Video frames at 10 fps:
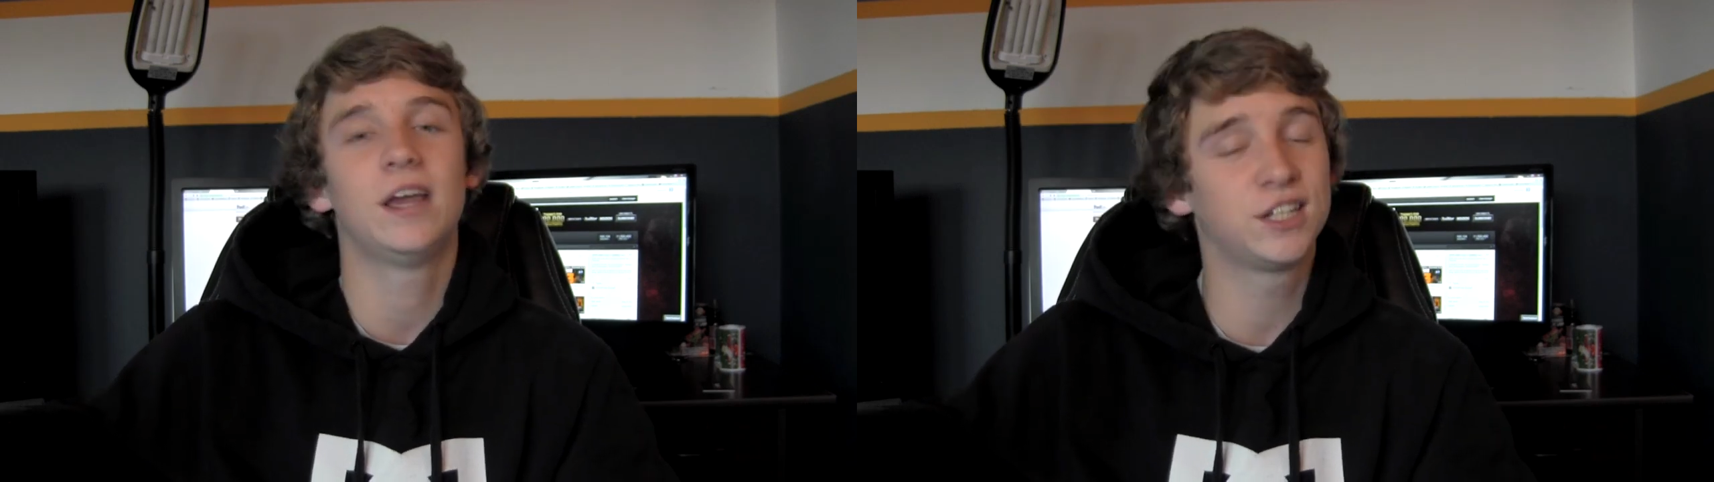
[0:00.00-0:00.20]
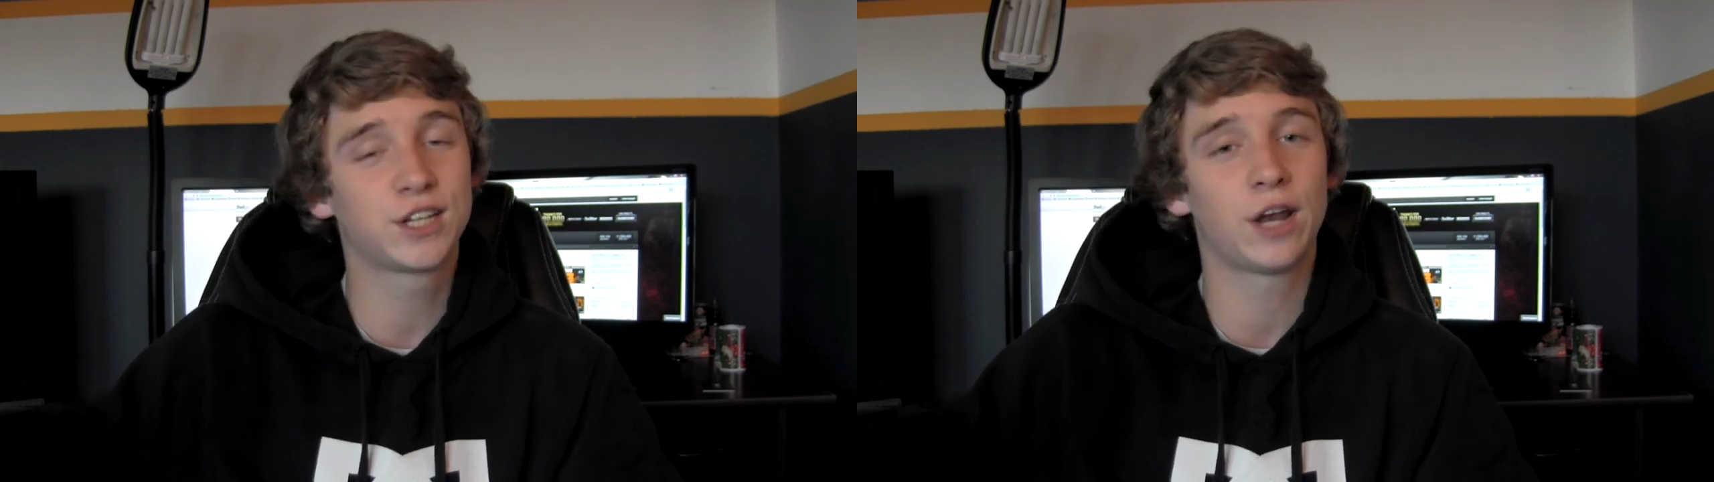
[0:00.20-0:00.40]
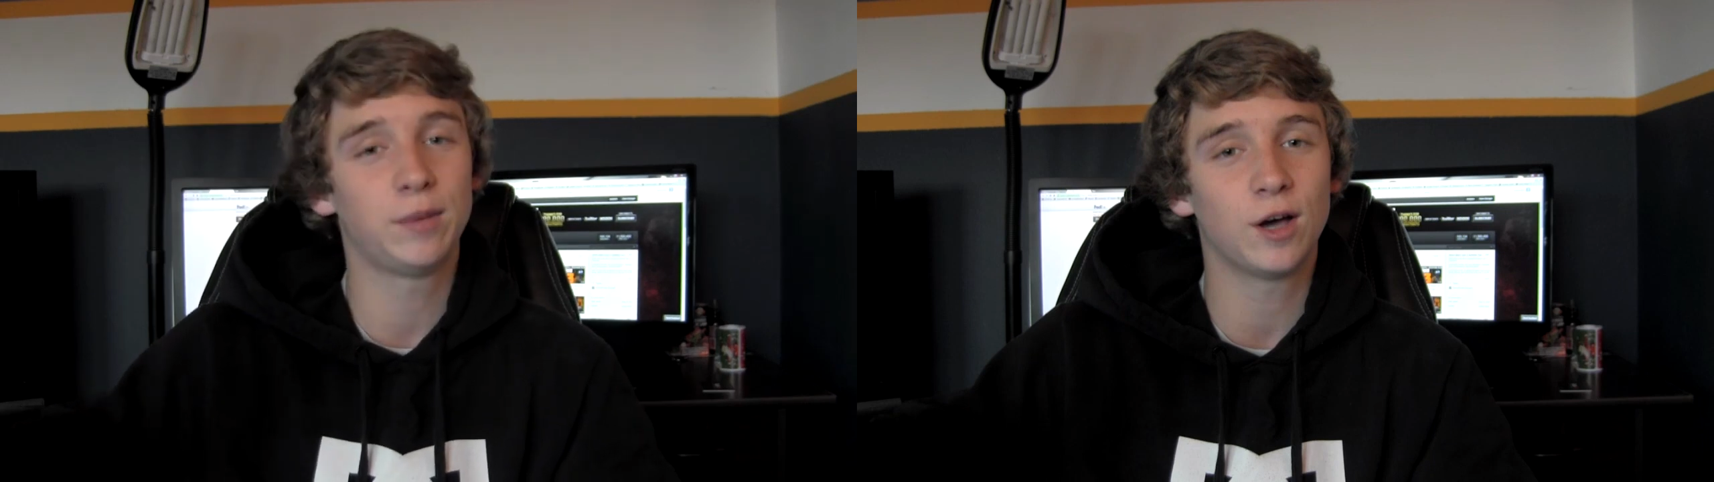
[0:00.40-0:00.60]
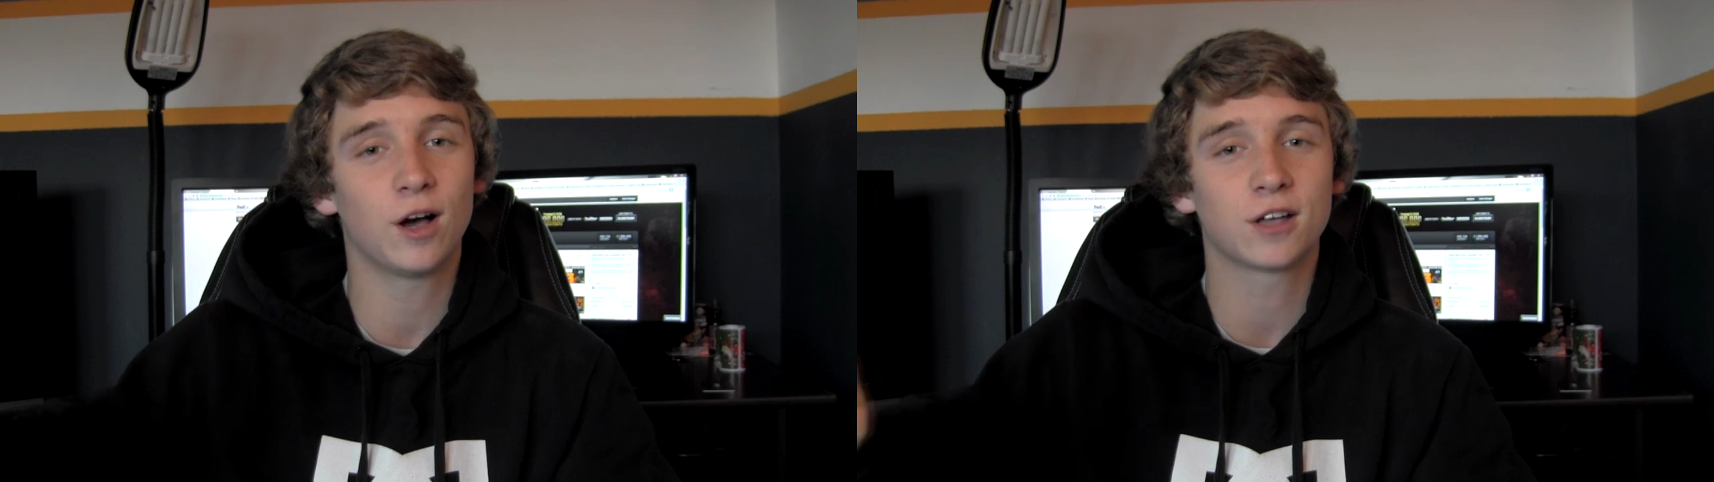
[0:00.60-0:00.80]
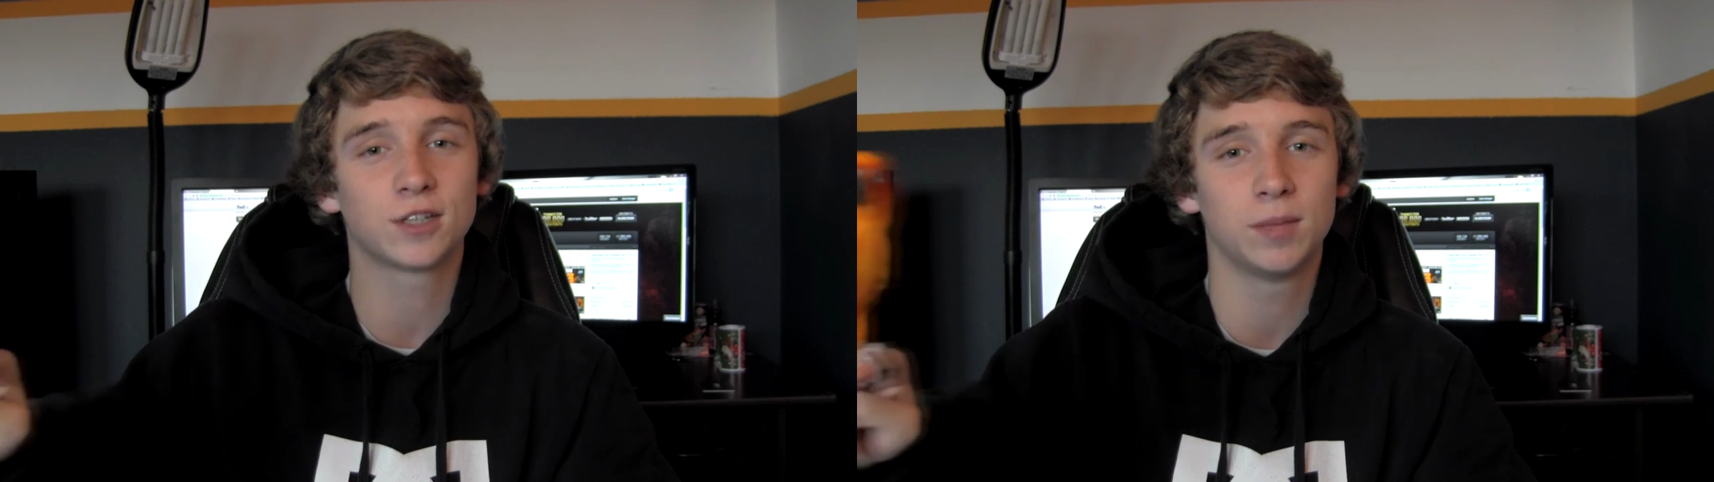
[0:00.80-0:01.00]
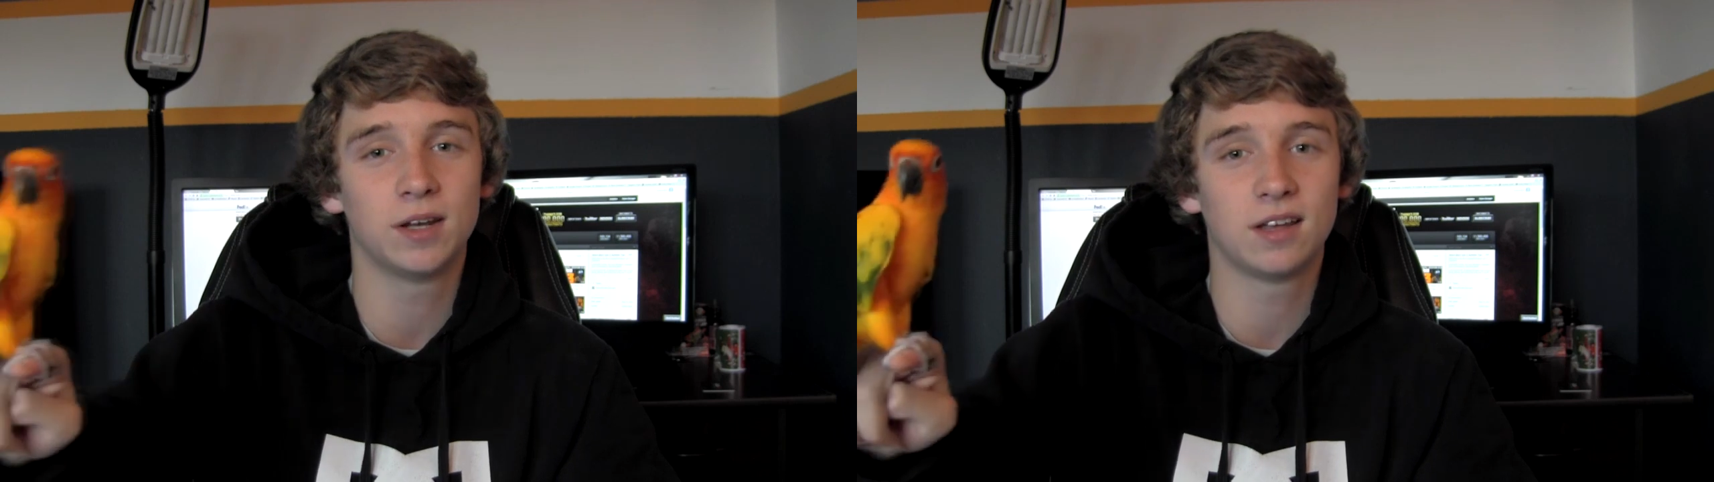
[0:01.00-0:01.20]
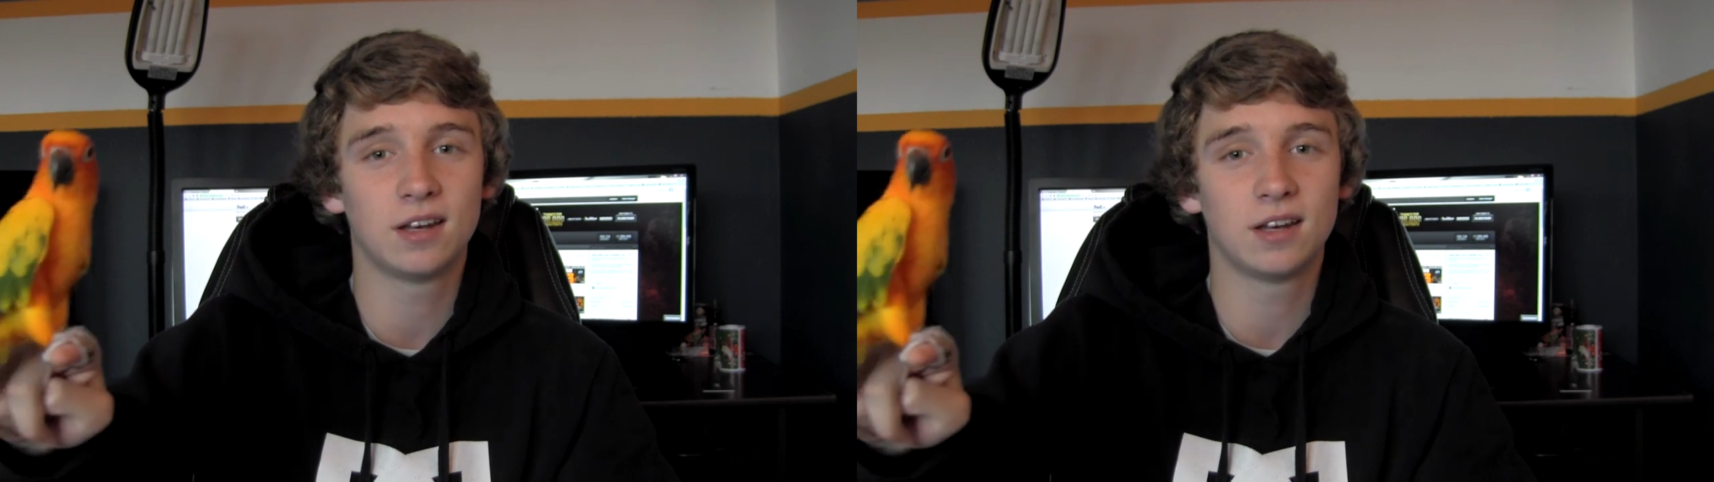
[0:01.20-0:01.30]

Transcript: it's going to be awesome, and,